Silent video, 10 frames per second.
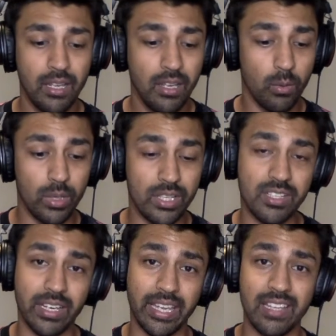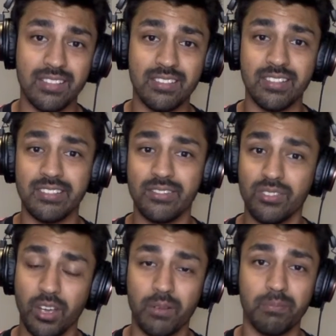which again,
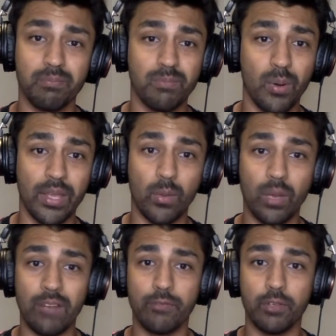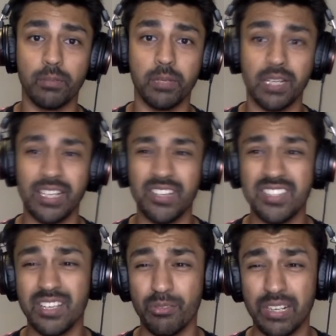not boding well for Burnley
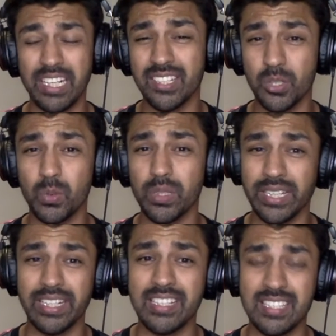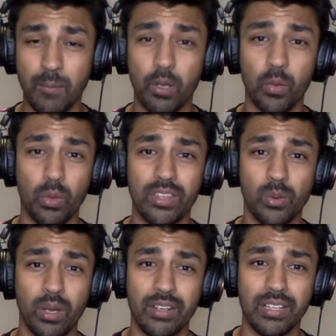because they really do need someone with
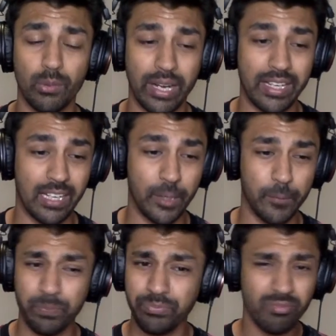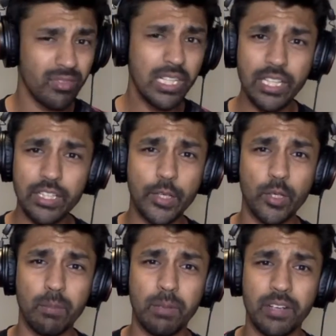quality right now. The
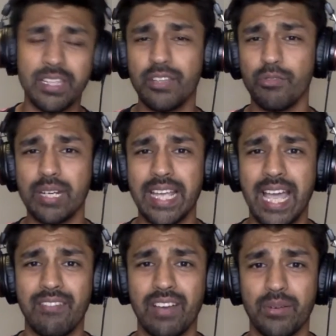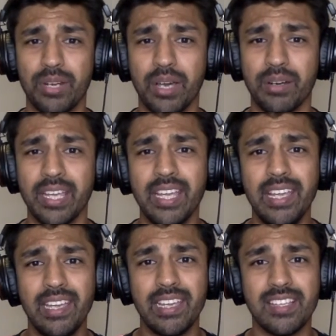only player that they really have out and out
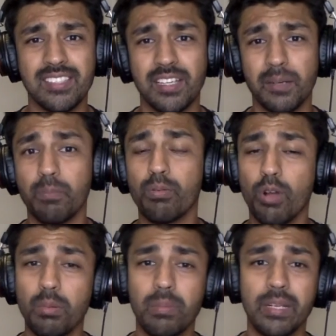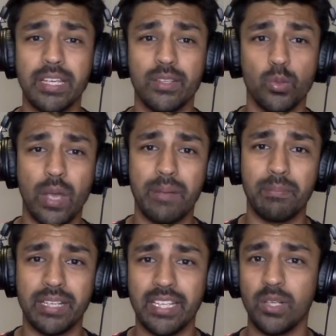is probably Dwight
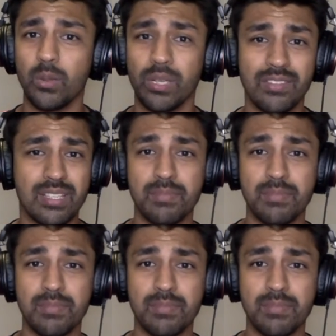McNeil, who gives them